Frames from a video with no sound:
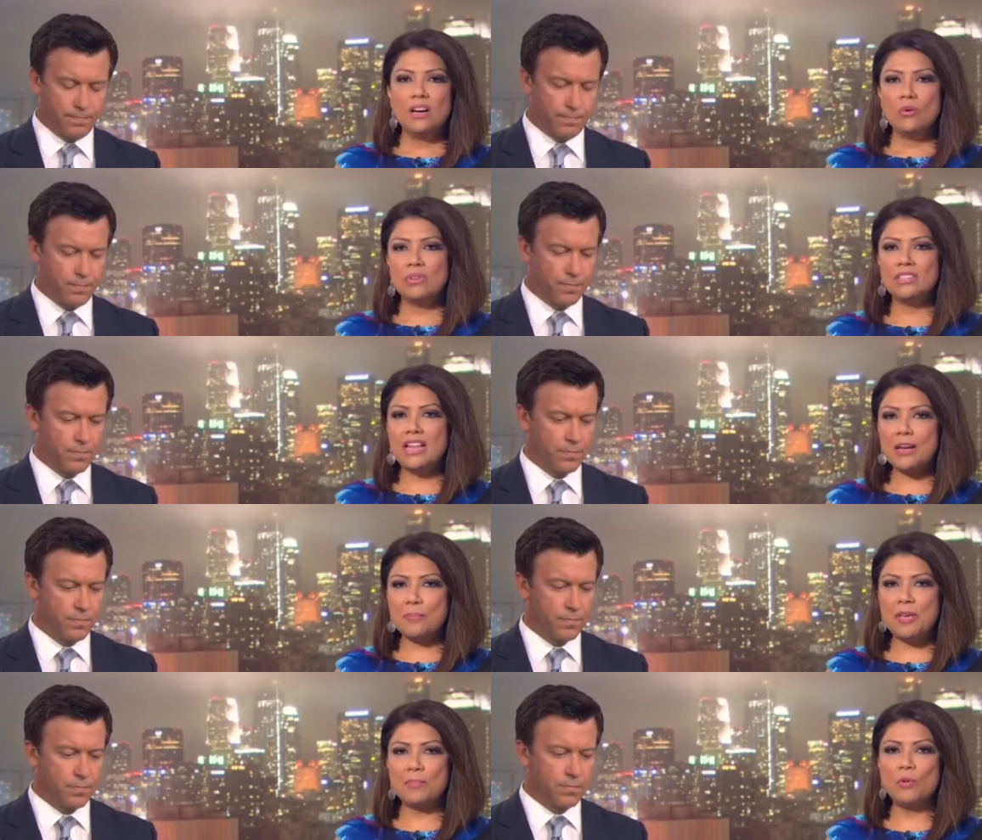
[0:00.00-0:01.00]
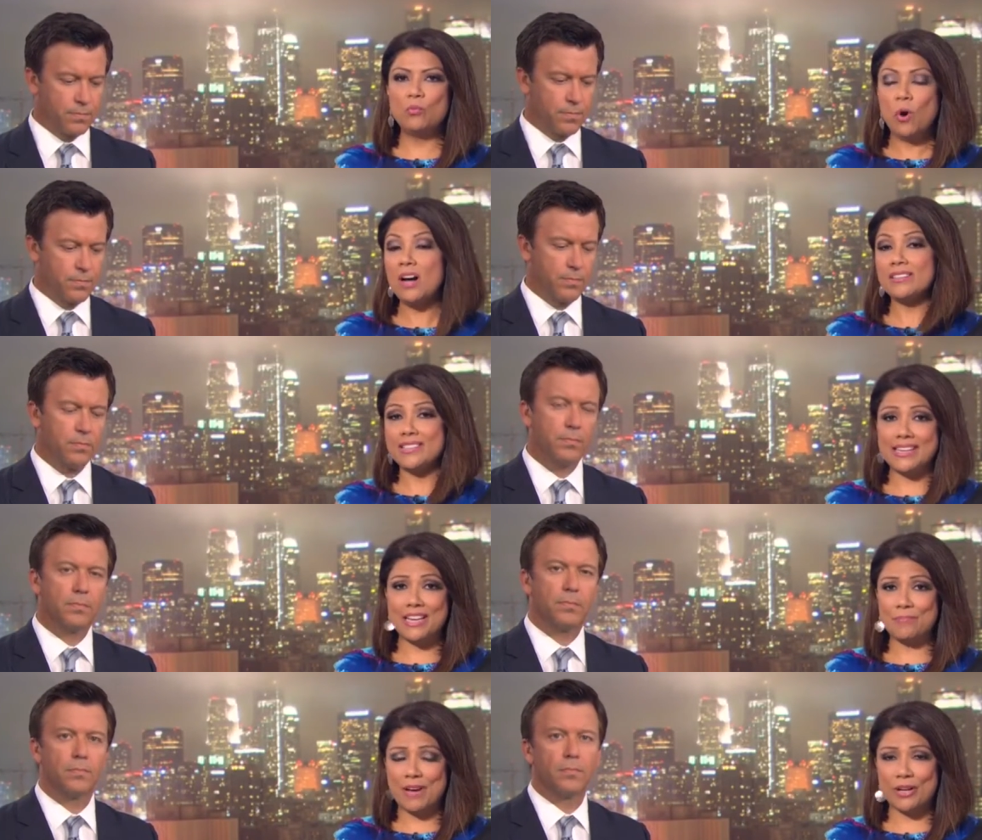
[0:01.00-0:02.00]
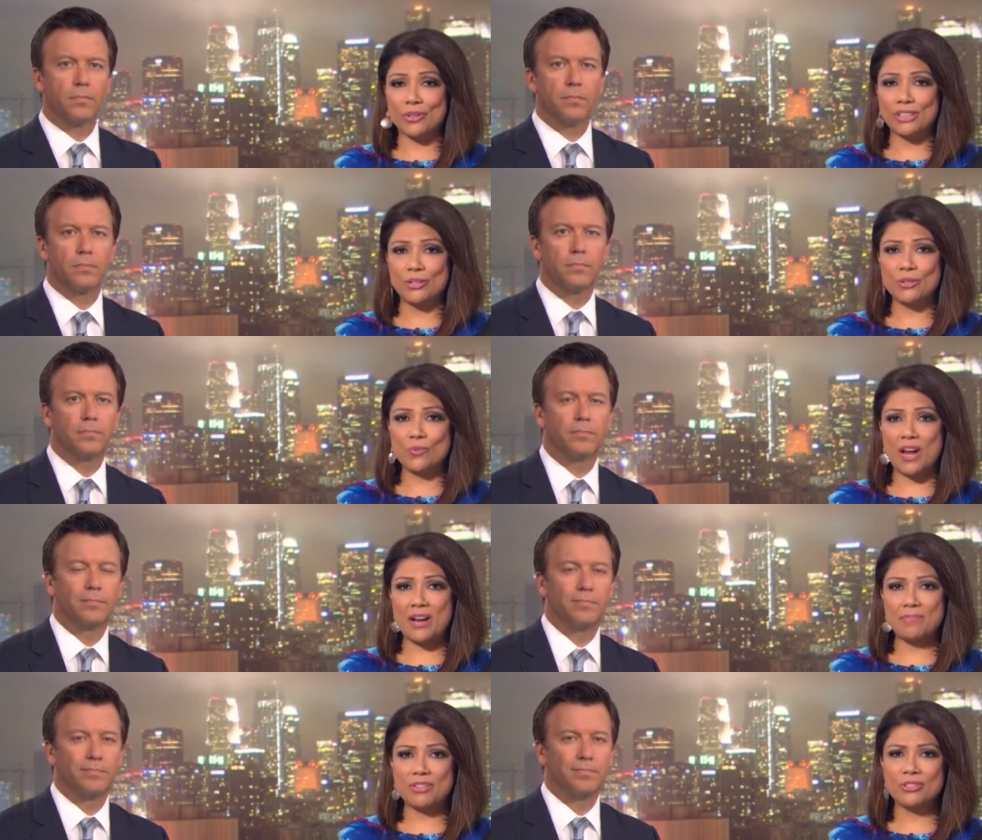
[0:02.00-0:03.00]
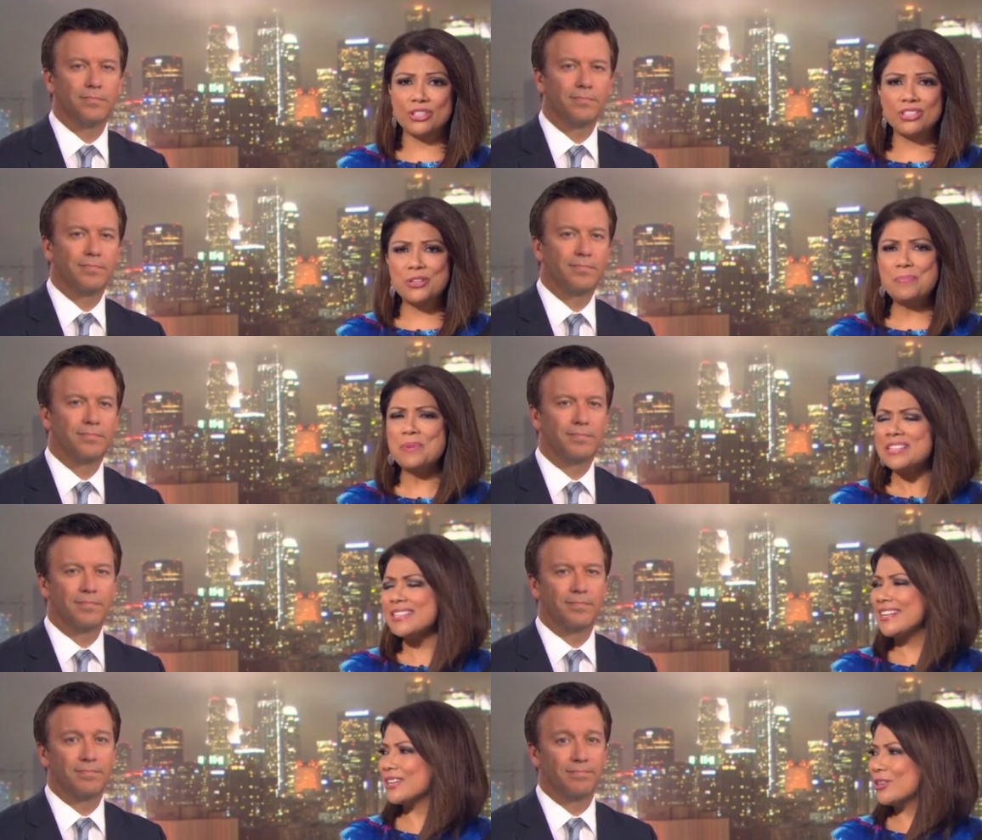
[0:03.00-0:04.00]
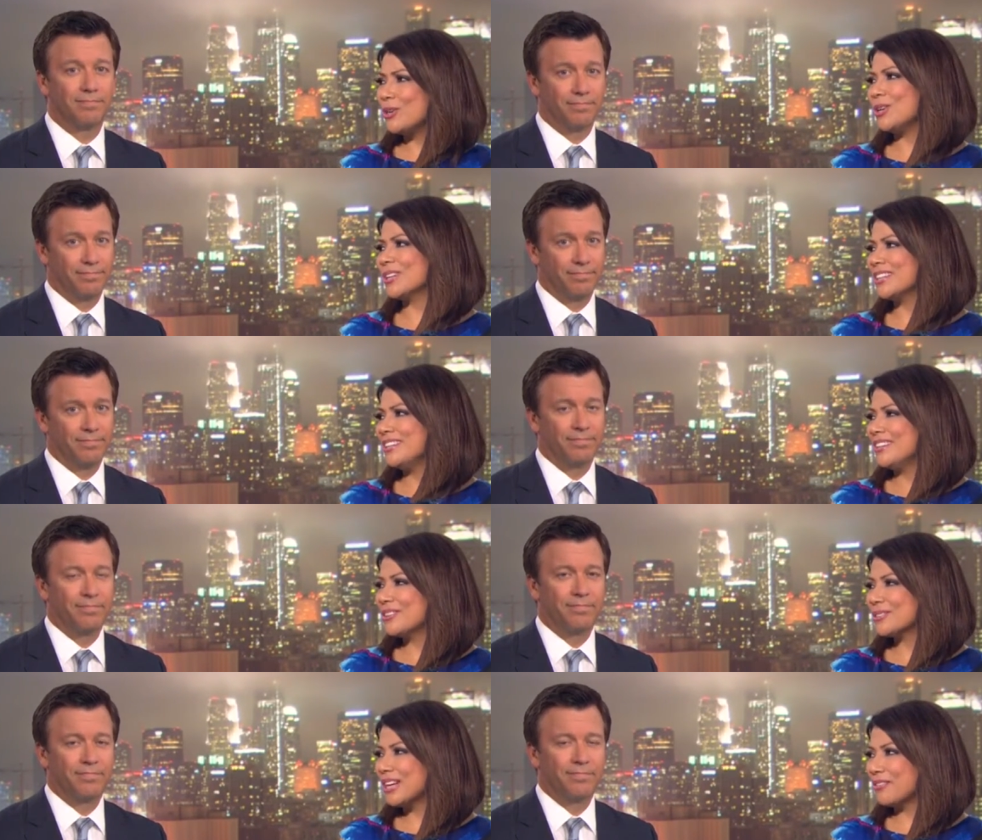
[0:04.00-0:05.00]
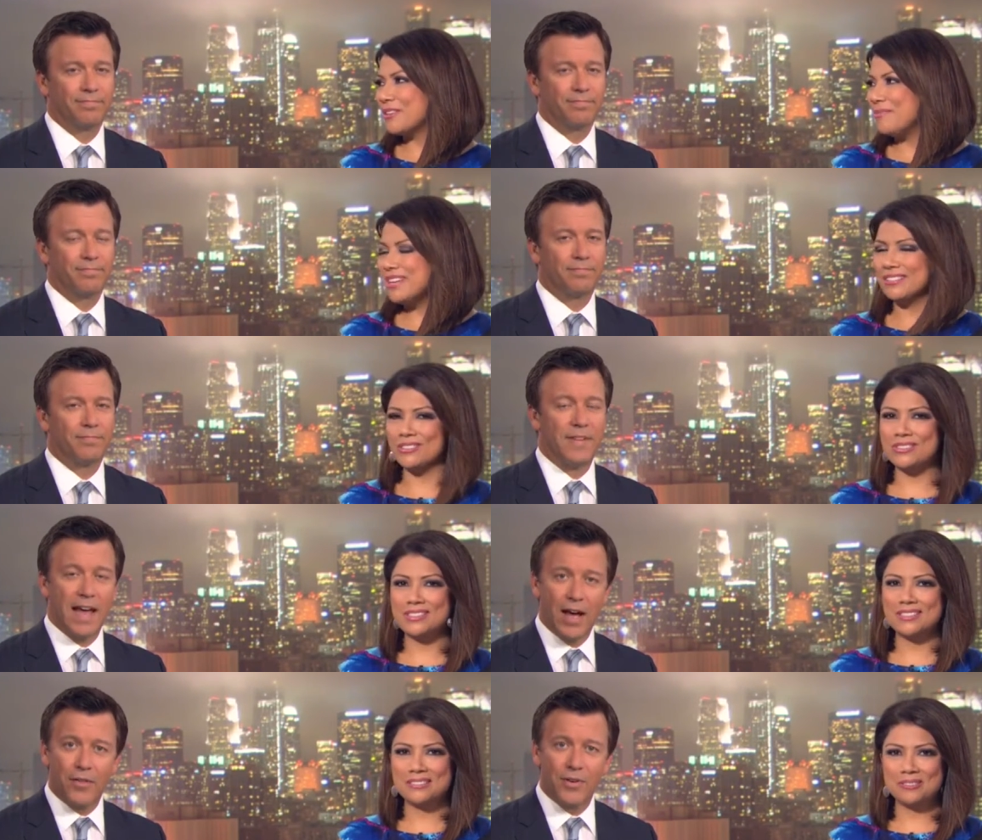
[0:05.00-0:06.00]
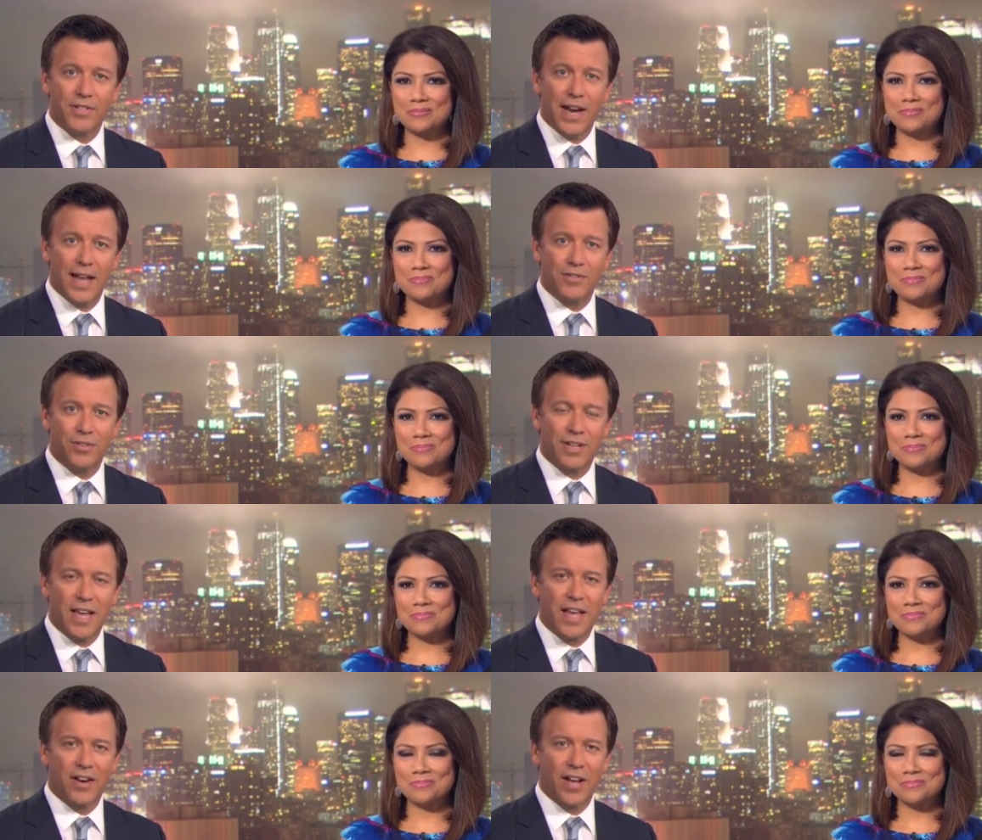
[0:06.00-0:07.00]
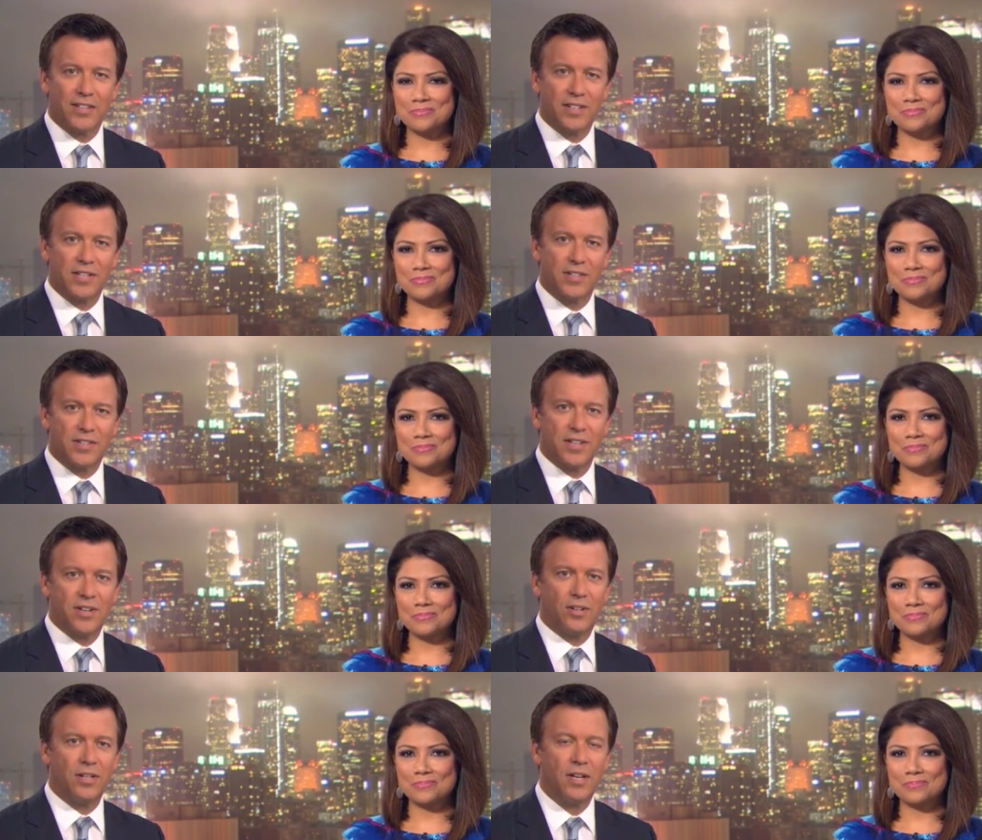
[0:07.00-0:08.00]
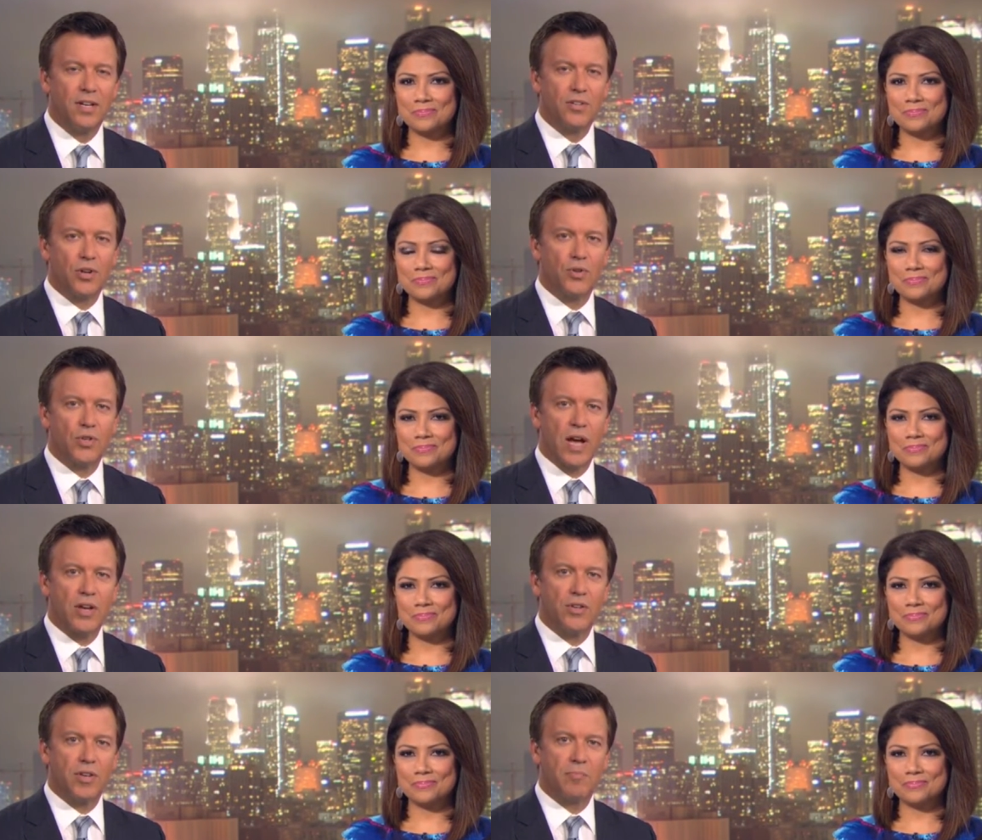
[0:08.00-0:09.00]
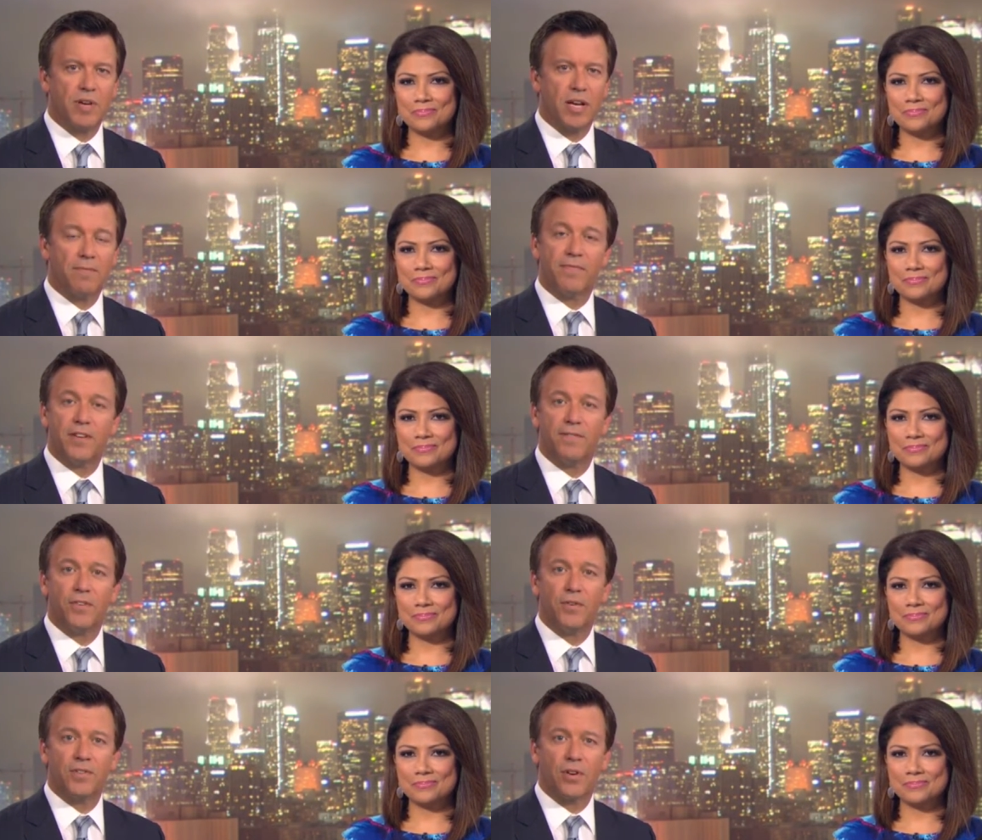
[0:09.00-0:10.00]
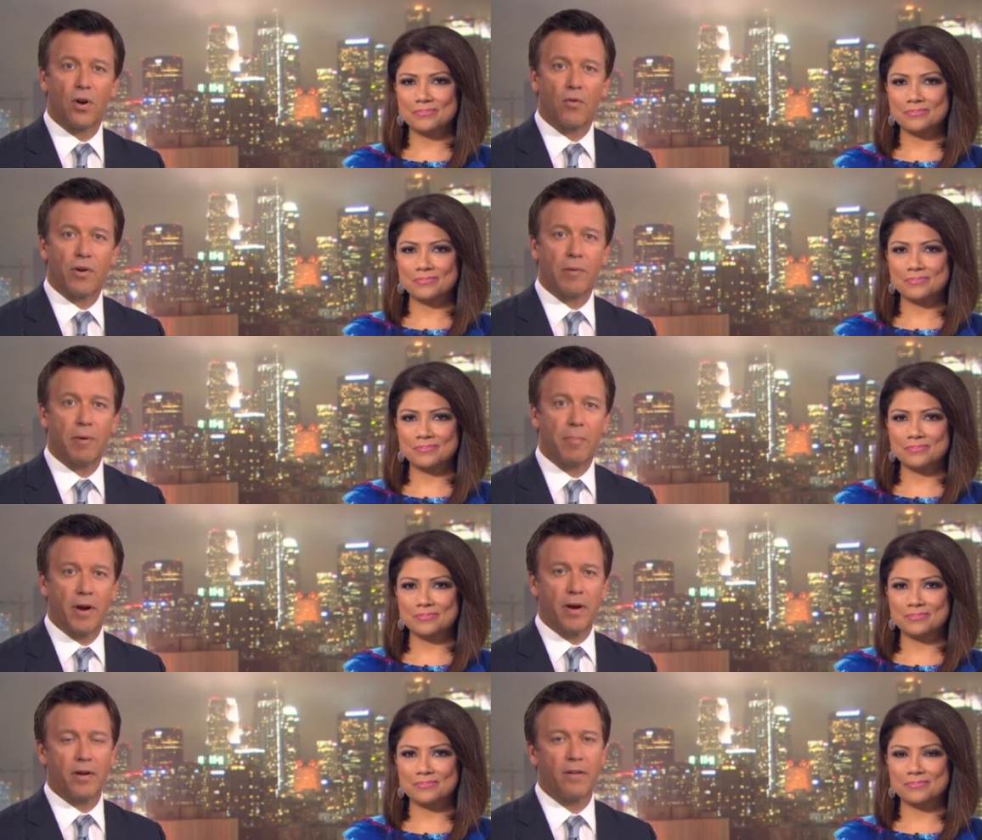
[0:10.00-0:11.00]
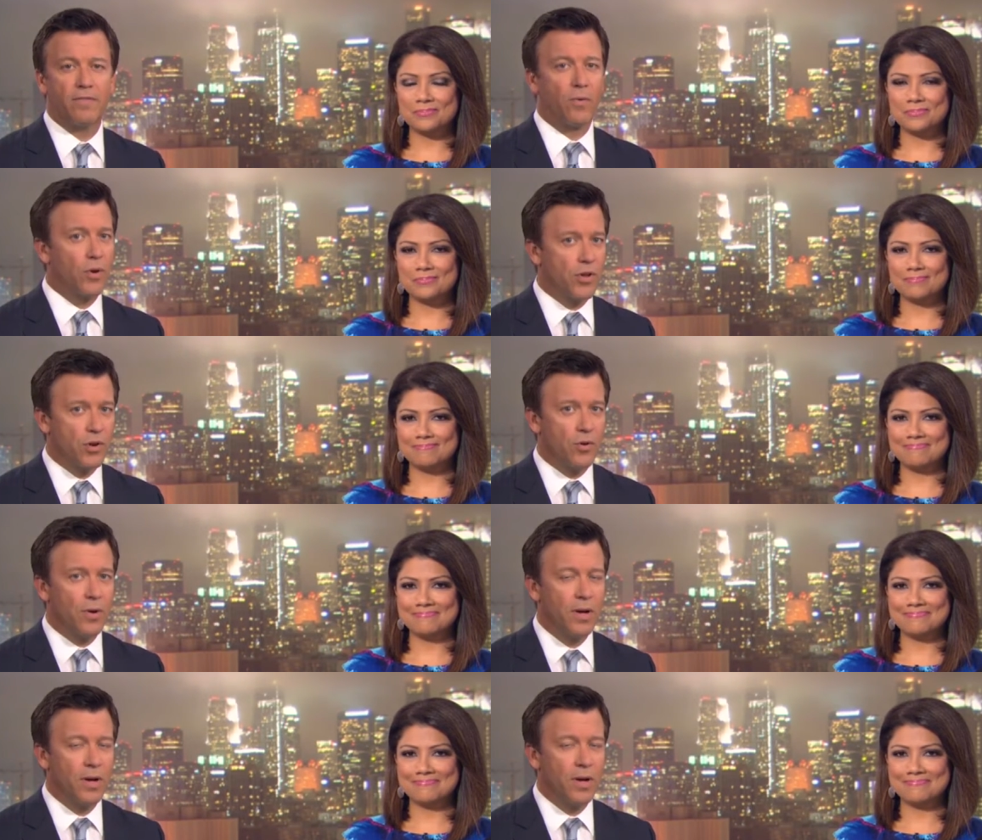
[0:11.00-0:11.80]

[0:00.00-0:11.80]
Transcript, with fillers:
Speaker 1: Well, a lot of people want to eat better and lose weight, but they're just too busy to cook those healthy meals. Now
Speaker 2: there is an answer. KCAL9's Lisa Sigell shows you how you can pick up fit foods that are already prepared for you